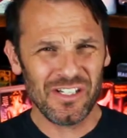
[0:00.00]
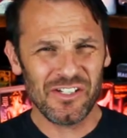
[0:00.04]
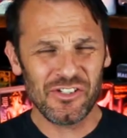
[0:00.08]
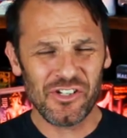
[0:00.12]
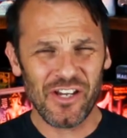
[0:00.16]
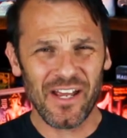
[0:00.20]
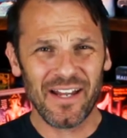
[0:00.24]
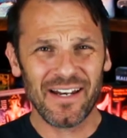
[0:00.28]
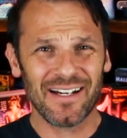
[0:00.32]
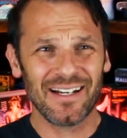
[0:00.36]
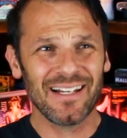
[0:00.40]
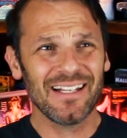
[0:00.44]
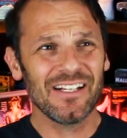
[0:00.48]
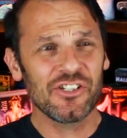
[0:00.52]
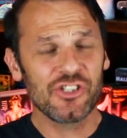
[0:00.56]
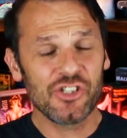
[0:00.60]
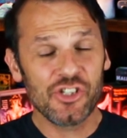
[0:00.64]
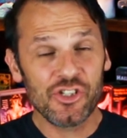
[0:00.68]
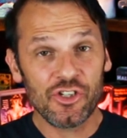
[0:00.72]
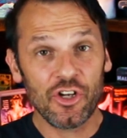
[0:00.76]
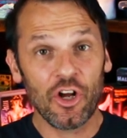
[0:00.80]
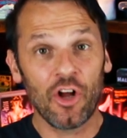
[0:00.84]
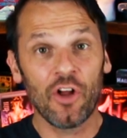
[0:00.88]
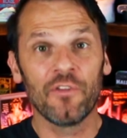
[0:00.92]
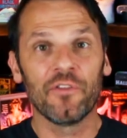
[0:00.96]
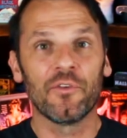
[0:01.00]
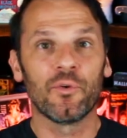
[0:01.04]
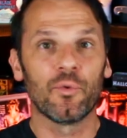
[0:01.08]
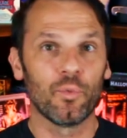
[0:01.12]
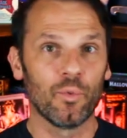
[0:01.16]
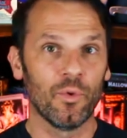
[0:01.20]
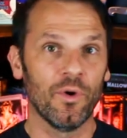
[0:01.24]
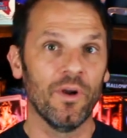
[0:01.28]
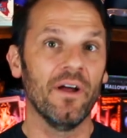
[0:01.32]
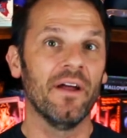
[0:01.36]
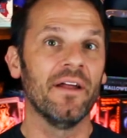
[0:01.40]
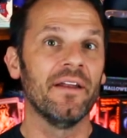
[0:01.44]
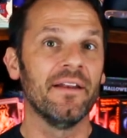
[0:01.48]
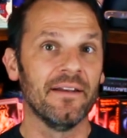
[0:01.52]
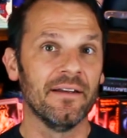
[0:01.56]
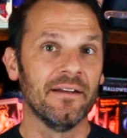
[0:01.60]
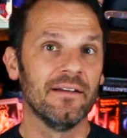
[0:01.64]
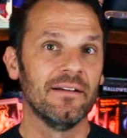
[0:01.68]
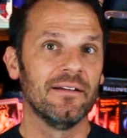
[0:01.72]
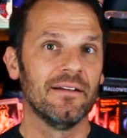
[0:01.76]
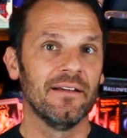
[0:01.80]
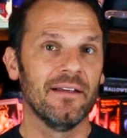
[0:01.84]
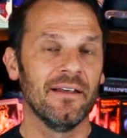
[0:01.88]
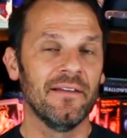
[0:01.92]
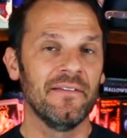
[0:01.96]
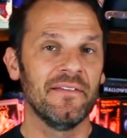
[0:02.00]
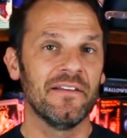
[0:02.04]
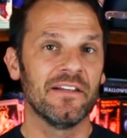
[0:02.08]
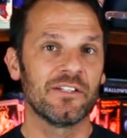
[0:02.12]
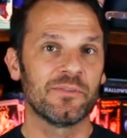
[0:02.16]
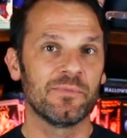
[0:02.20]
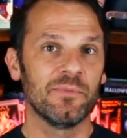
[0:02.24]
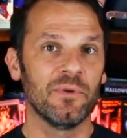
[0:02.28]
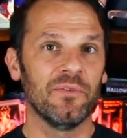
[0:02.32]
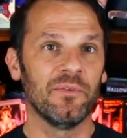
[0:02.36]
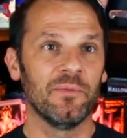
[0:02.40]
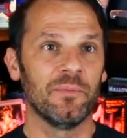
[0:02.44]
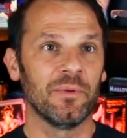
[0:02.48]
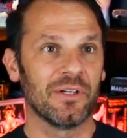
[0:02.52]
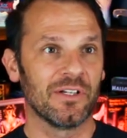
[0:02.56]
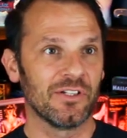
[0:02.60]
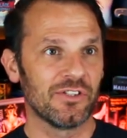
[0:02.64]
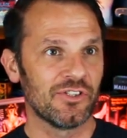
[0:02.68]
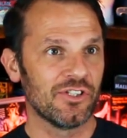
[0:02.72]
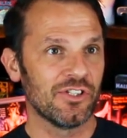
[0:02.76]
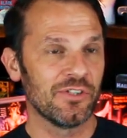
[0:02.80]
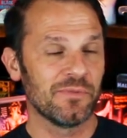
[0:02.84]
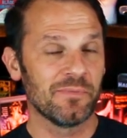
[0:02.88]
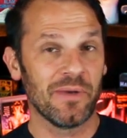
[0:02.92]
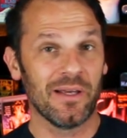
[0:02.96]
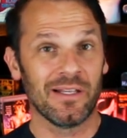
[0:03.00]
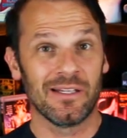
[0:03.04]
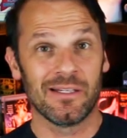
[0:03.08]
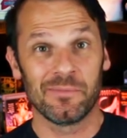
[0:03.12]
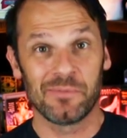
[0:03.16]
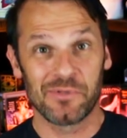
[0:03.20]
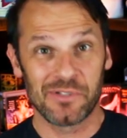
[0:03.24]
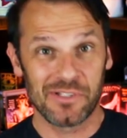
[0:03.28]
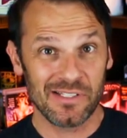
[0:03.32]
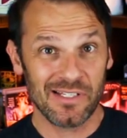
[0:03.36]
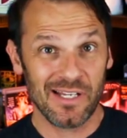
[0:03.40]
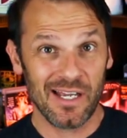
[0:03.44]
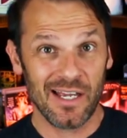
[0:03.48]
you see Janet Leigh, she's on the run in this movie because she's made the